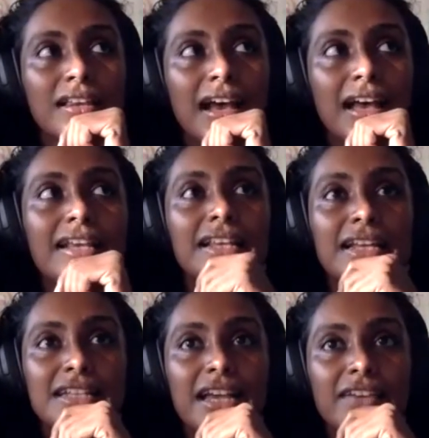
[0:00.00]
I think
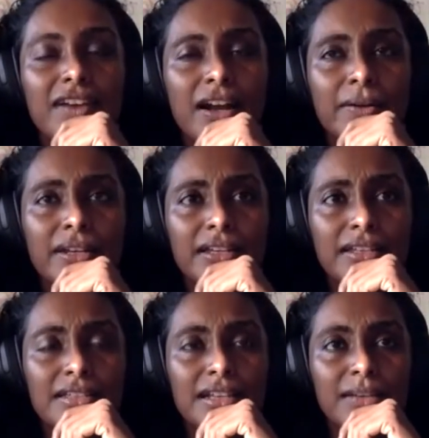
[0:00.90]
that's kind of how it
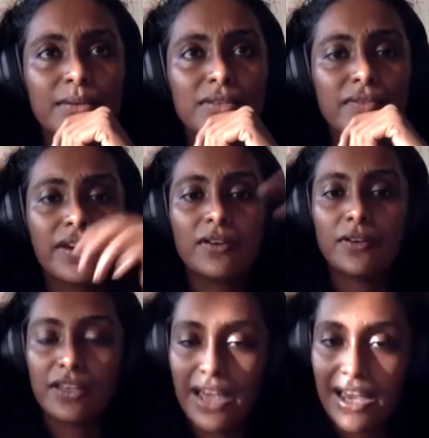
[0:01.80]
is. Like it was a very
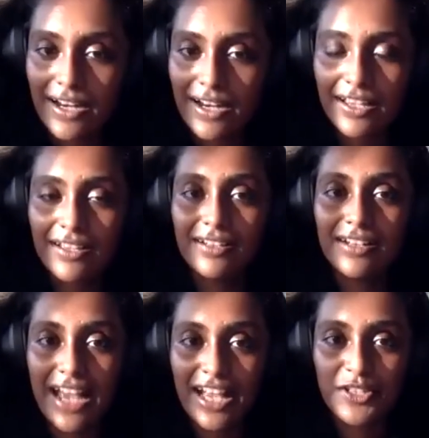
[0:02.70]
organic,
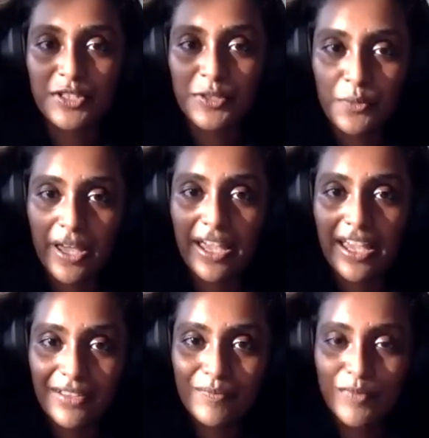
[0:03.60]
natural
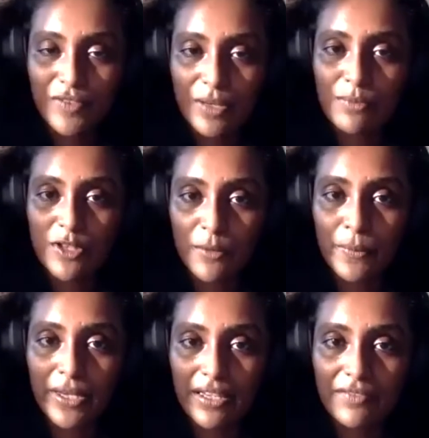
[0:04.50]
way of
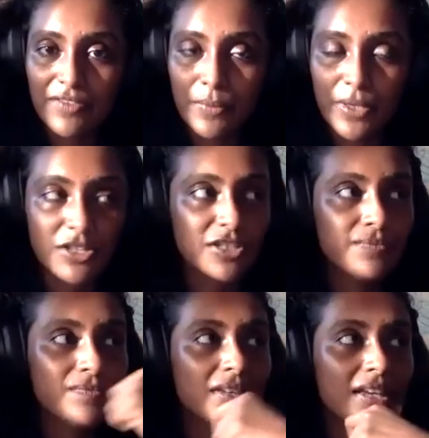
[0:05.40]
absorbing
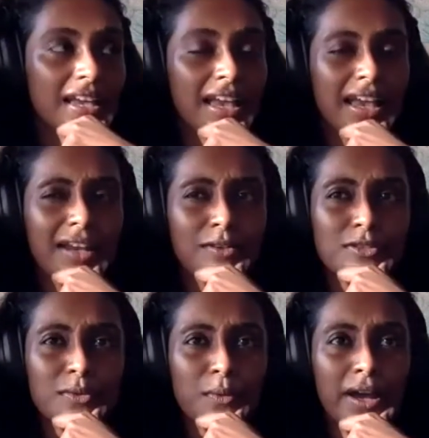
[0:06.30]
information. And
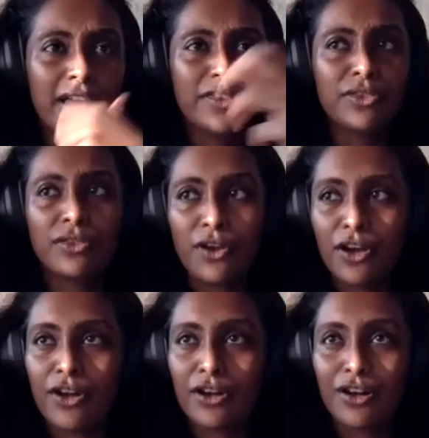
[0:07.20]
also what I thought